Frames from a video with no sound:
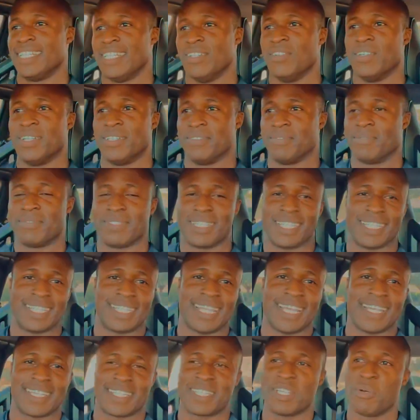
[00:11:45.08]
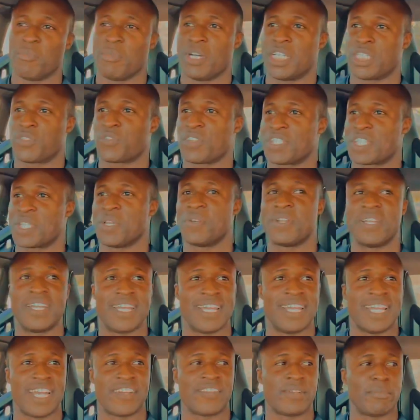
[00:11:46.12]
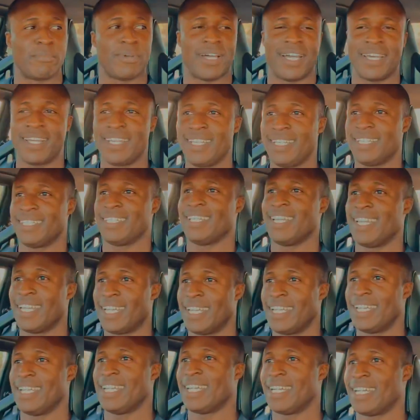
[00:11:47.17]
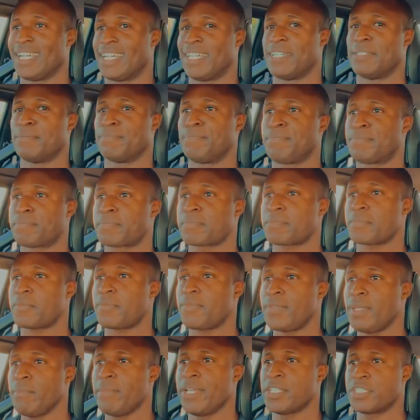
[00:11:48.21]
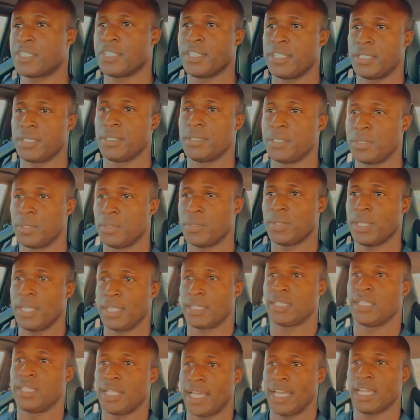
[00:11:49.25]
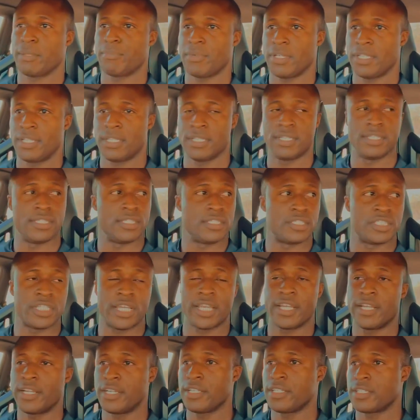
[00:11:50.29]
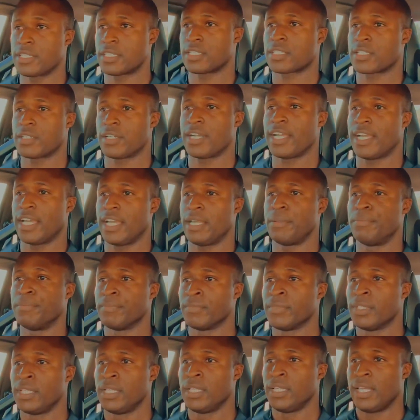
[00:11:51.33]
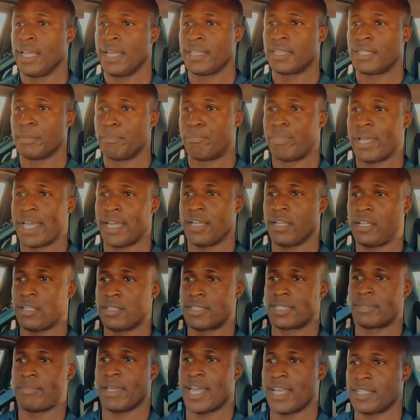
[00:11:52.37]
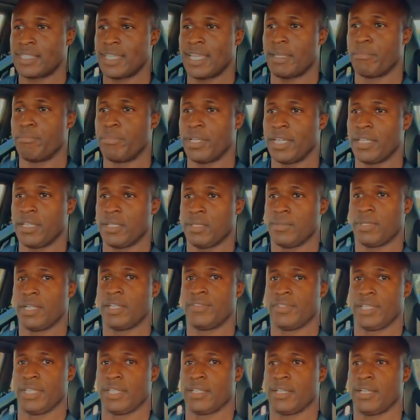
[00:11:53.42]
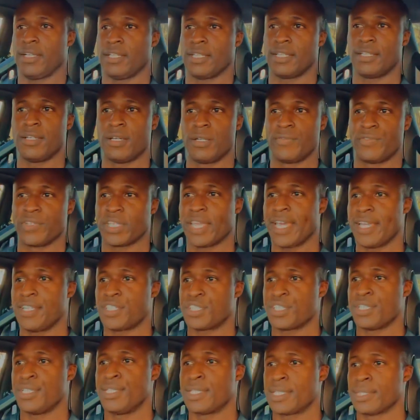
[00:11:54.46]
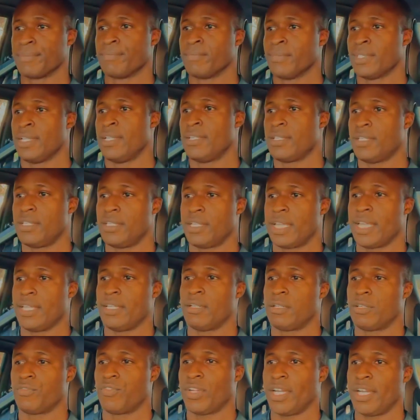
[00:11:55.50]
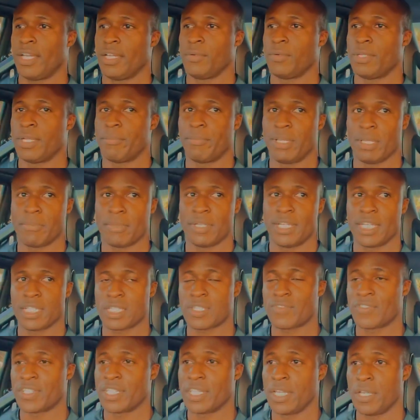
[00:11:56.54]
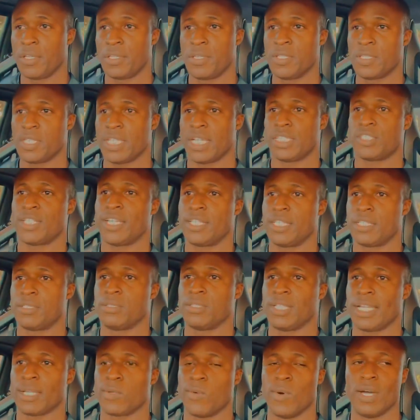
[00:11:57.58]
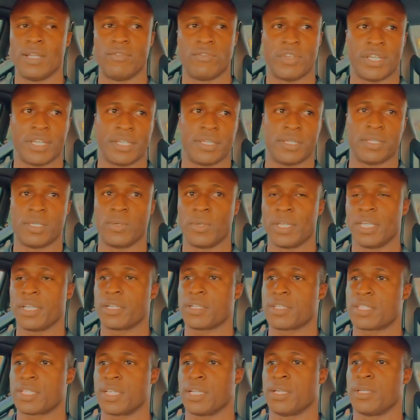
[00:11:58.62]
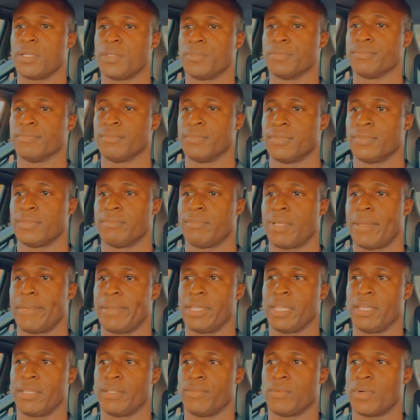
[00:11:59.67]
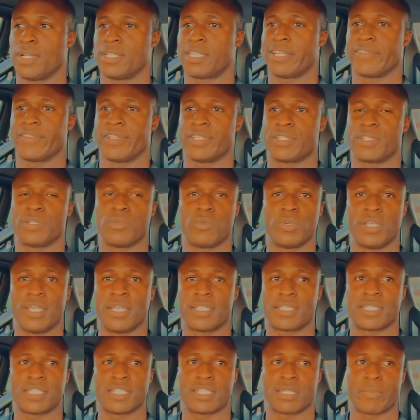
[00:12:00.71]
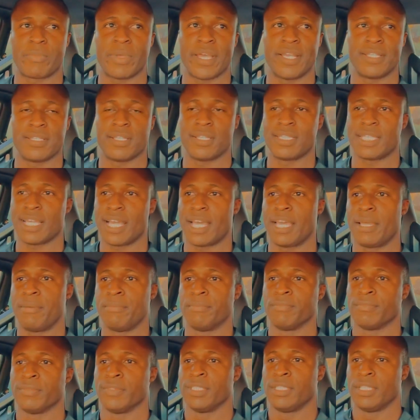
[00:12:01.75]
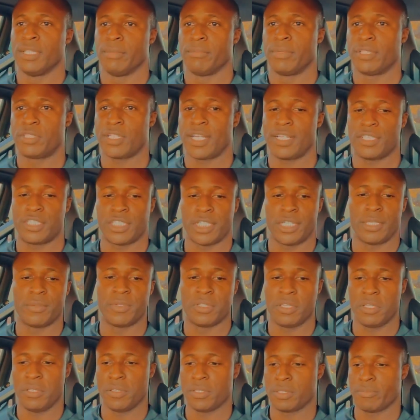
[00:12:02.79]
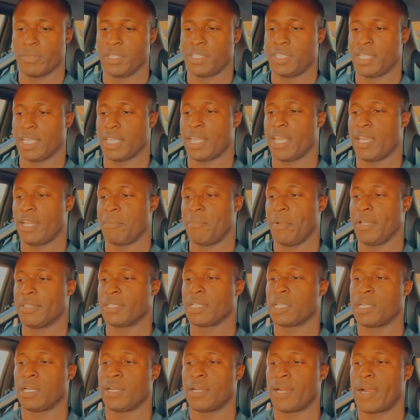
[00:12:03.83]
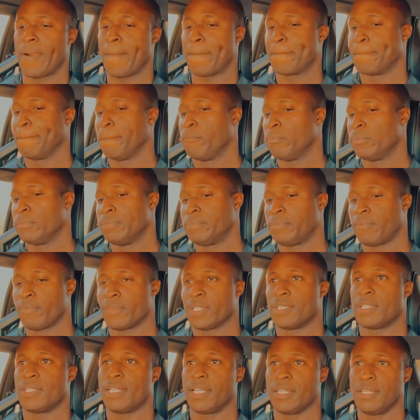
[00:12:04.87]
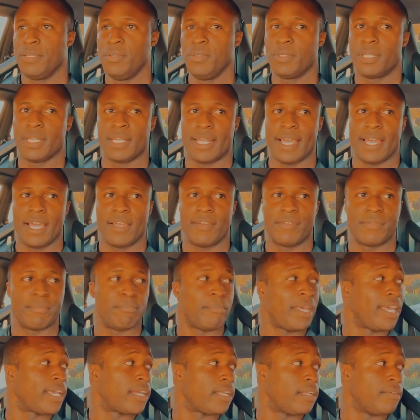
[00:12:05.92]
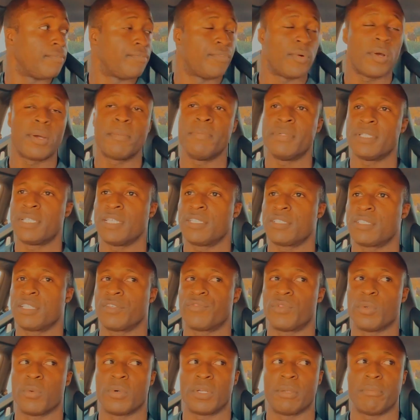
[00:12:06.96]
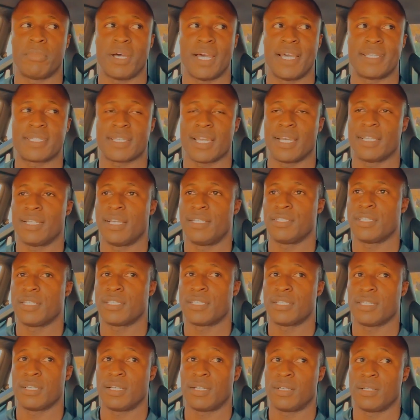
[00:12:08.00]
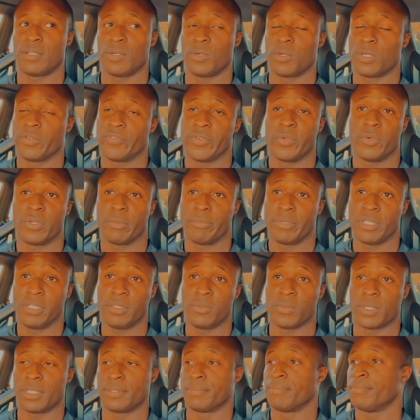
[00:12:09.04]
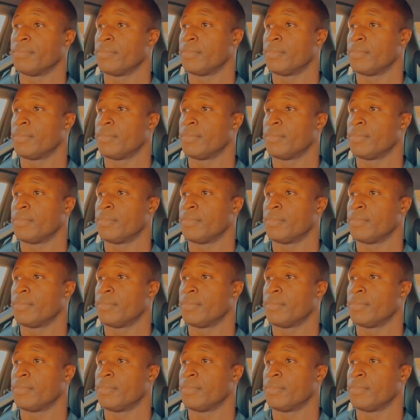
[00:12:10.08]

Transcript: Well, thanks so much for tuning in, everybody, and make sure you hit the like button, you share, you subscribe, hit the bell, smash that bell, whatever they call it, the notifications, so you get notified when I make my next video. Usually I try to do like one video a week or so, maybe once every 2 weeks, just depends on time. But try to share with you as much as I can about the car, so that you can make an informed decision if you want to buy a Skyline GTR or if you want to build one.